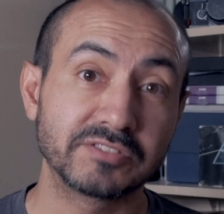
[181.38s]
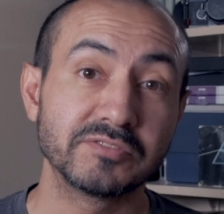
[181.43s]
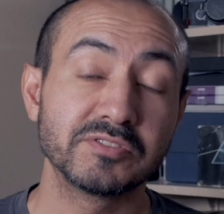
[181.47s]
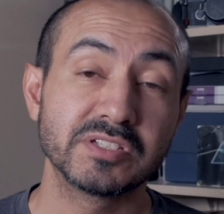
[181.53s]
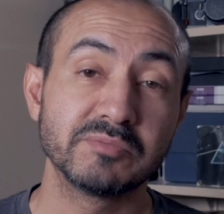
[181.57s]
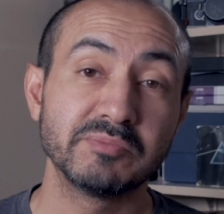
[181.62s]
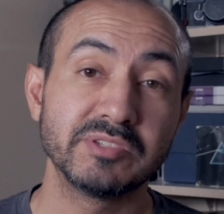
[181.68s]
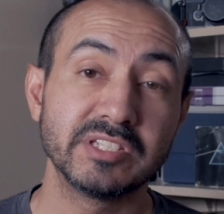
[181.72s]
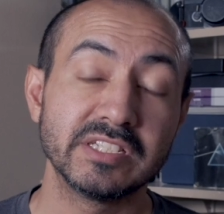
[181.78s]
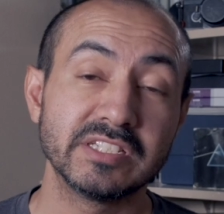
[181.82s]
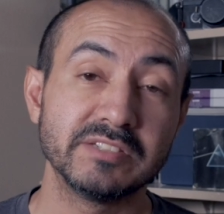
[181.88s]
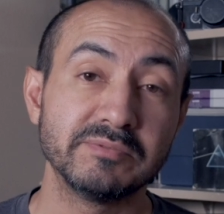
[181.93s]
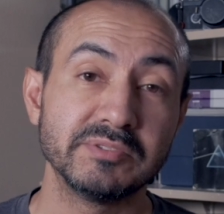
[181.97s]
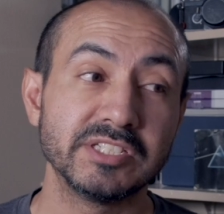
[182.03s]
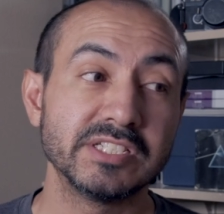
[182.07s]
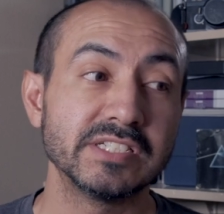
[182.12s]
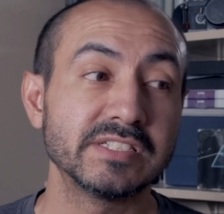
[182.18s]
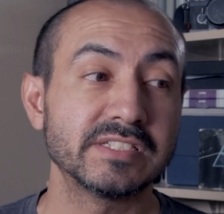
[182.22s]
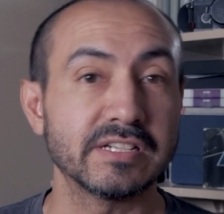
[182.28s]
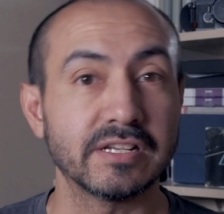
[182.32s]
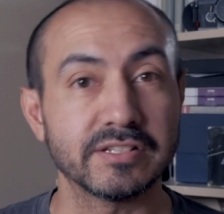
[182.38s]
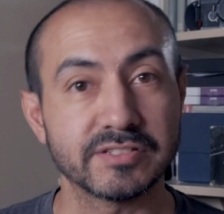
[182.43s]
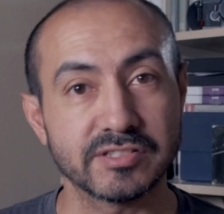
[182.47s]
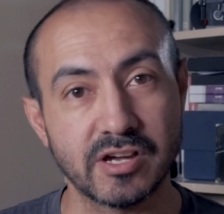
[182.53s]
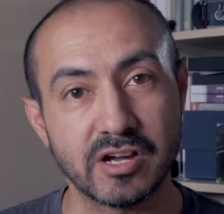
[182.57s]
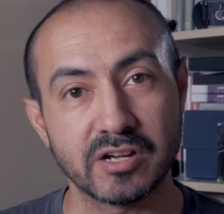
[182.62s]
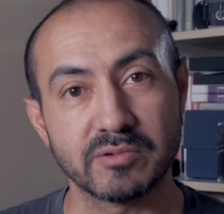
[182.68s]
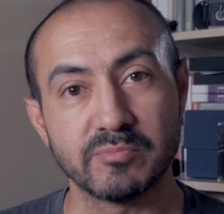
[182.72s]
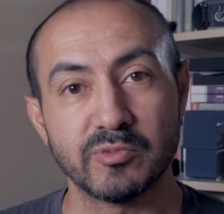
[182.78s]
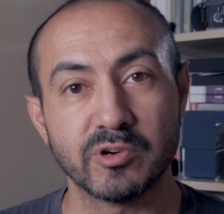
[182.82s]
through some of the images and I'll
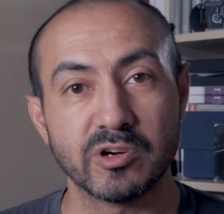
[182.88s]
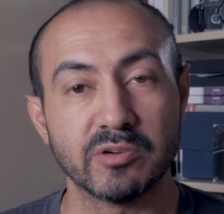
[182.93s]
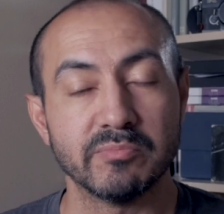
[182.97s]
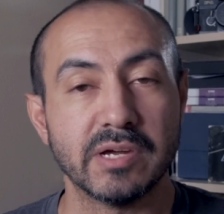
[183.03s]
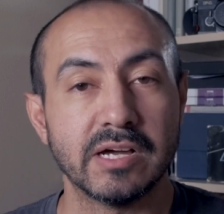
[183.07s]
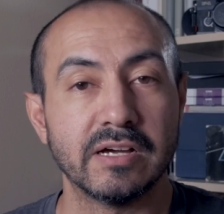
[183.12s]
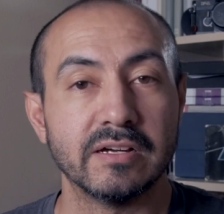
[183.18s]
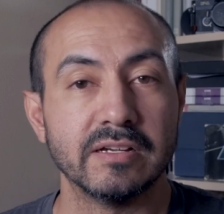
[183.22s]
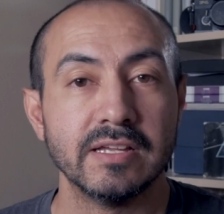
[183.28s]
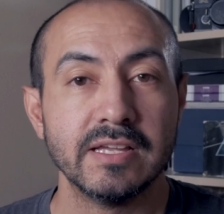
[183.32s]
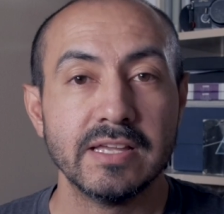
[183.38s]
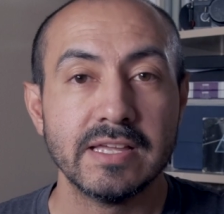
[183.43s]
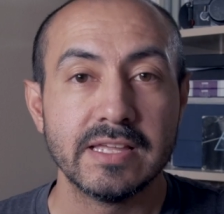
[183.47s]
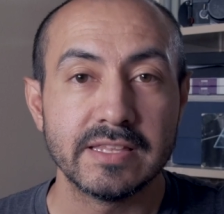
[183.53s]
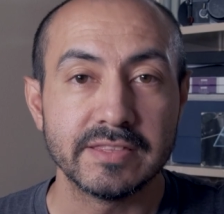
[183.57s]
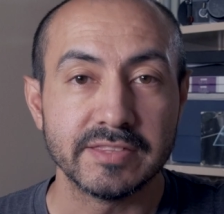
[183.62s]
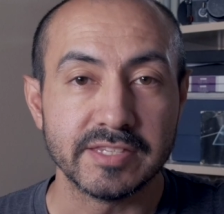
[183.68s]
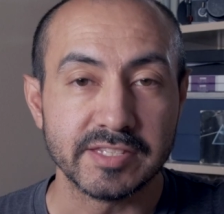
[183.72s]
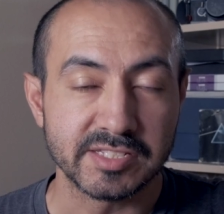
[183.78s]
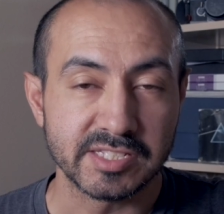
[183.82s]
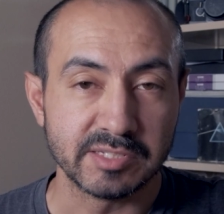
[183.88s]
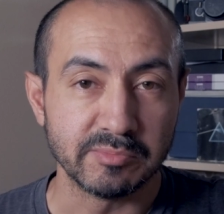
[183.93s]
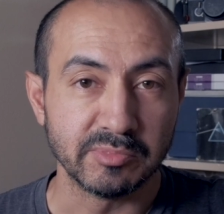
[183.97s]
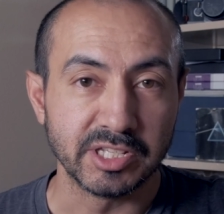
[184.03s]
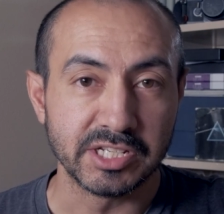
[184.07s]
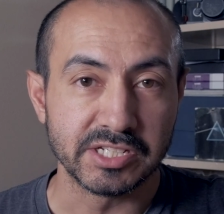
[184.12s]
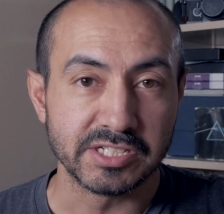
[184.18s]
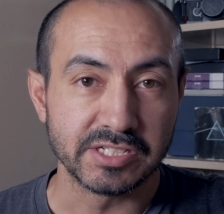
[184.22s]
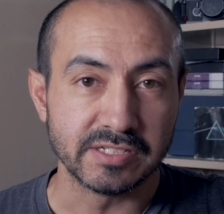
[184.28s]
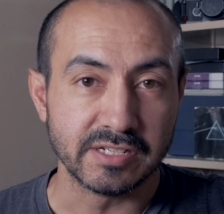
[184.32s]
talk more about the
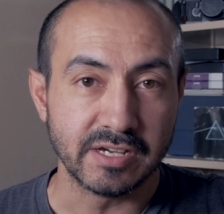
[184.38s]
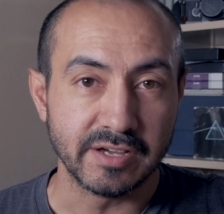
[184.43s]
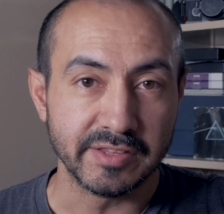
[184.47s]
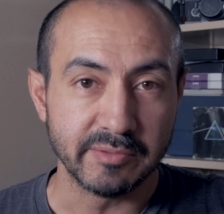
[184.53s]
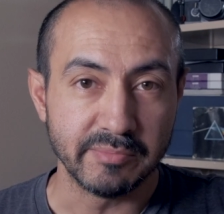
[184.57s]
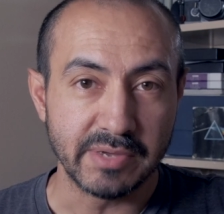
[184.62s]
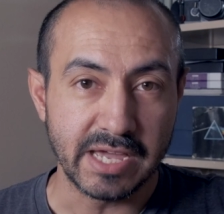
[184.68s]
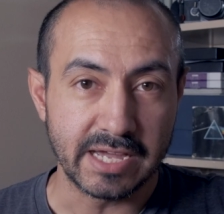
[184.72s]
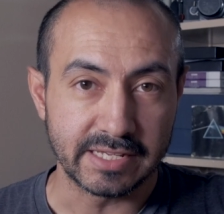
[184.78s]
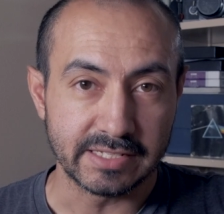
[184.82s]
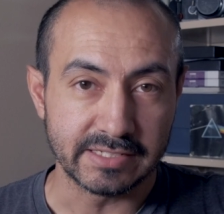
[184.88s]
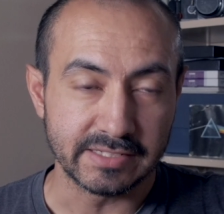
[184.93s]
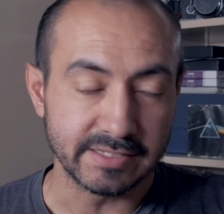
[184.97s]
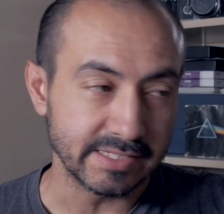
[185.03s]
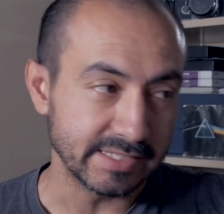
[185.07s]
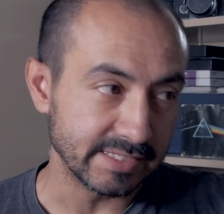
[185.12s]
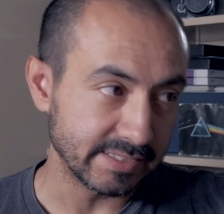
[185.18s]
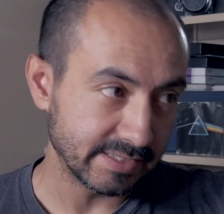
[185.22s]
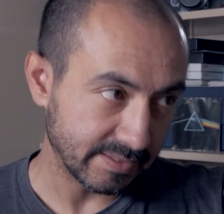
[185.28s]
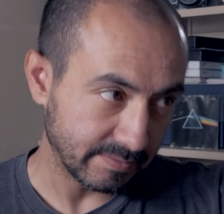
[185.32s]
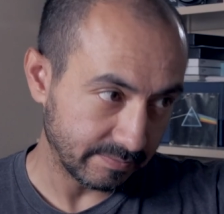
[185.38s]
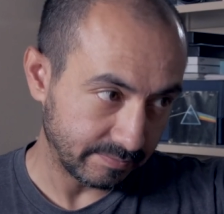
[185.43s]
simulation on the back end of this.